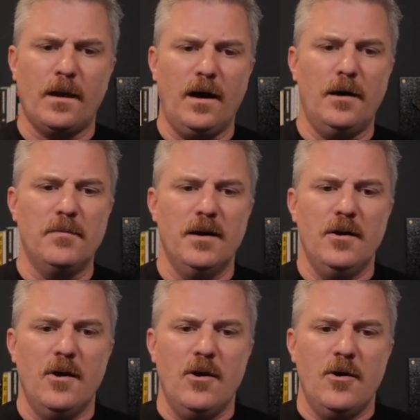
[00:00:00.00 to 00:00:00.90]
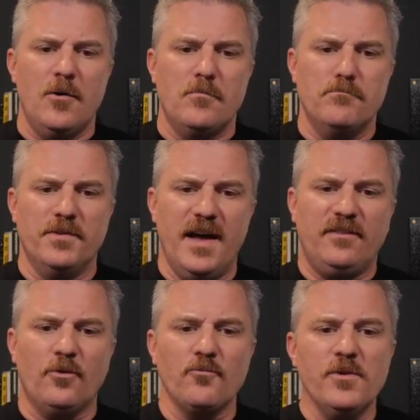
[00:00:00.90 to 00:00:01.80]
um, but
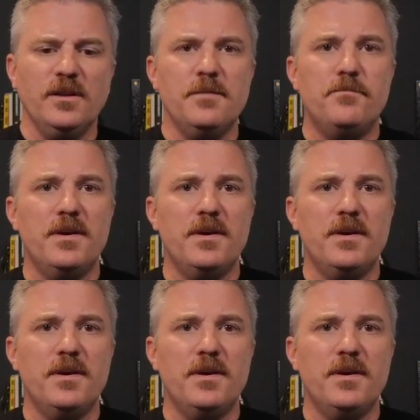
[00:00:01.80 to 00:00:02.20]
that's a really